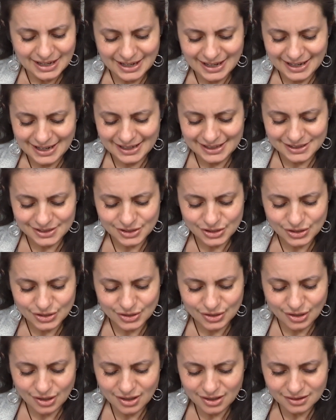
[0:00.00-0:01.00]
And
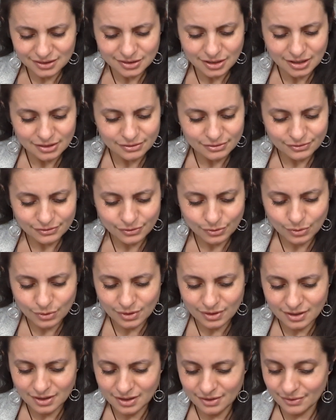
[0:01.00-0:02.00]
not love
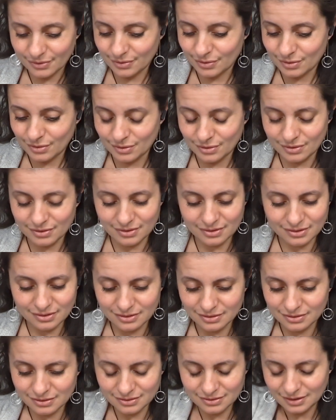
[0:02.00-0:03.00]
for
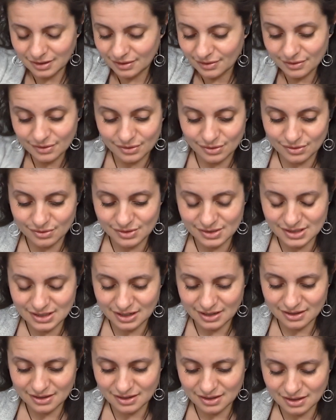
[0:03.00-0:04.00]
others. I
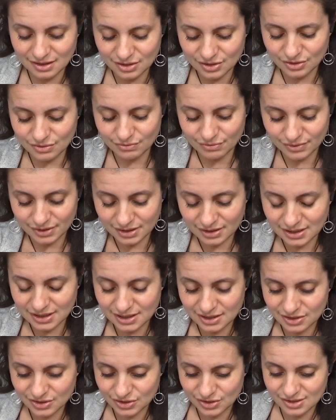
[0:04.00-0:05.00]
think
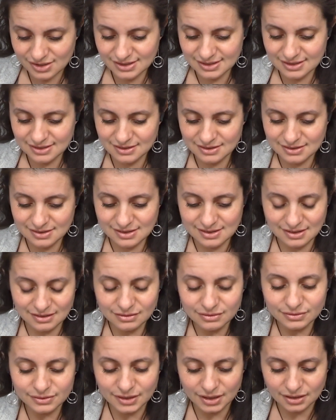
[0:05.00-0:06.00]
really just
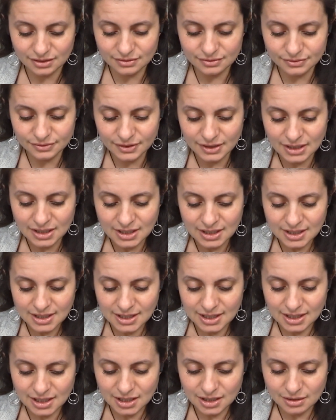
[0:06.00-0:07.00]
self-love.
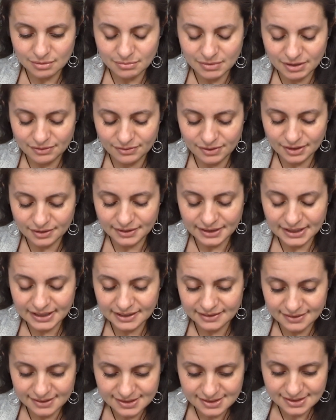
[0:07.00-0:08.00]
A very
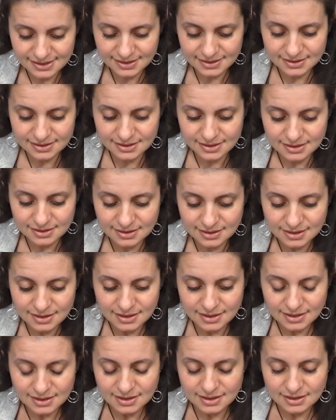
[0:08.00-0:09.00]
innocent,
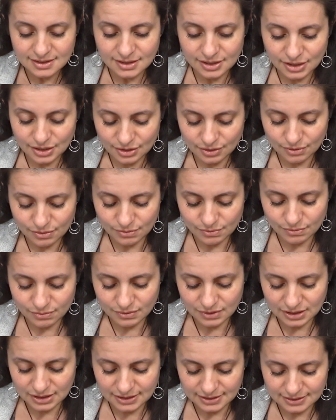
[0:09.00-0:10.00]
you know,
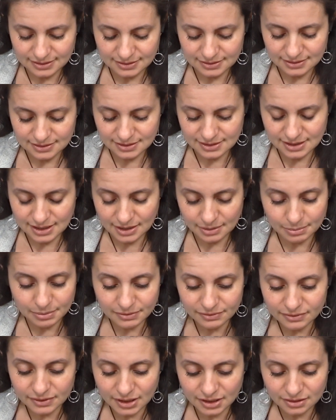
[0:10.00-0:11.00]
type
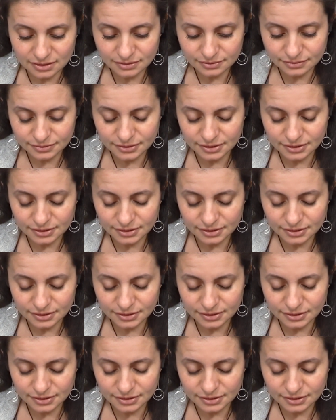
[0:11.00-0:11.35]
of love.